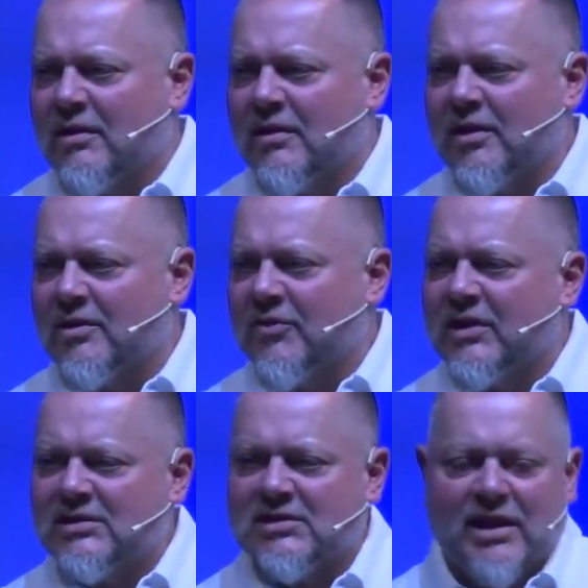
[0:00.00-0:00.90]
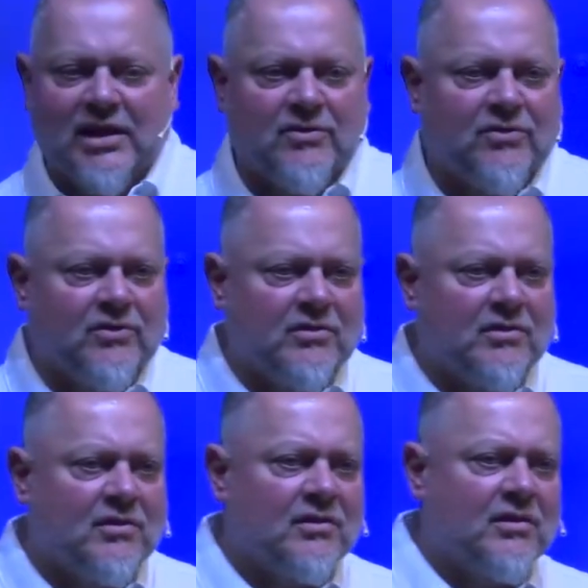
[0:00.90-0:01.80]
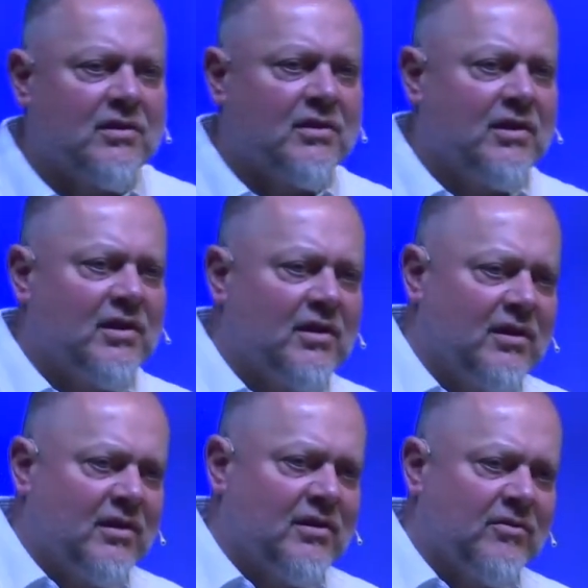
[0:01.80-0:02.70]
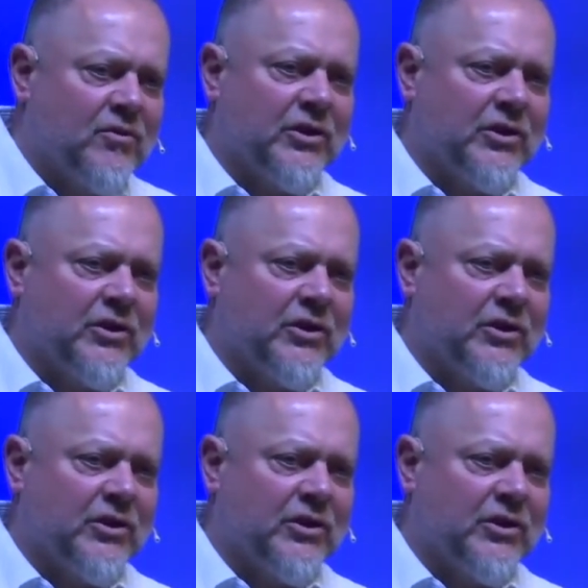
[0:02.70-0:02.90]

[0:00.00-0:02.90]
give his life for